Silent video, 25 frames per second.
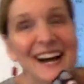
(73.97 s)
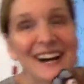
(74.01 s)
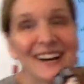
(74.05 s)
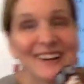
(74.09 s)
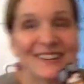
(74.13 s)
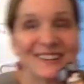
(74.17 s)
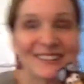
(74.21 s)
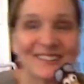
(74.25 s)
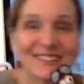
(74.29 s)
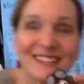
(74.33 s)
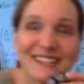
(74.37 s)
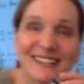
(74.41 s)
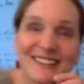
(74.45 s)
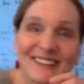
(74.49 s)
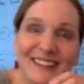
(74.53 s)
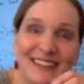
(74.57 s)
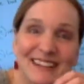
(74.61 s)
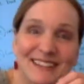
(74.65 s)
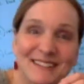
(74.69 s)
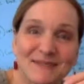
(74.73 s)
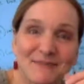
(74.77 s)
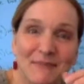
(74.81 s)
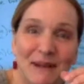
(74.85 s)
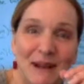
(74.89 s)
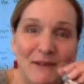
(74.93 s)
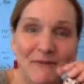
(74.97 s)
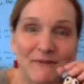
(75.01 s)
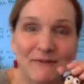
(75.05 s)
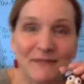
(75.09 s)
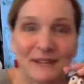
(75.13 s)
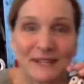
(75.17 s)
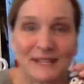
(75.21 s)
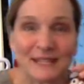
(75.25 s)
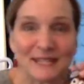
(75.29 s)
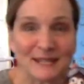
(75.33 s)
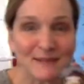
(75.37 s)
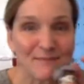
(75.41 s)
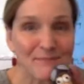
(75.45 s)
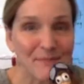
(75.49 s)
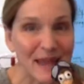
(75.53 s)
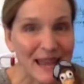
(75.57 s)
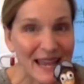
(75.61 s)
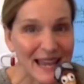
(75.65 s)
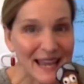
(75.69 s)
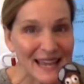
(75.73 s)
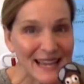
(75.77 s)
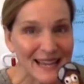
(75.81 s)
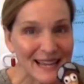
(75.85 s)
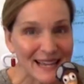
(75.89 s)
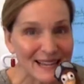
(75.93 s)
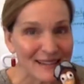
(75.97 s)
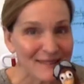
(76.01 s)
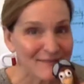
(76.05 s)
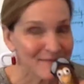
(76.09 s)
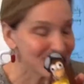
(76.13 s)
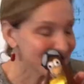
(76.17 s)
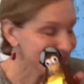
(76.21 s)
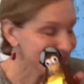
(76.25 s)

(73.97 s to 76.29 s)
Odie likes my friend's pig.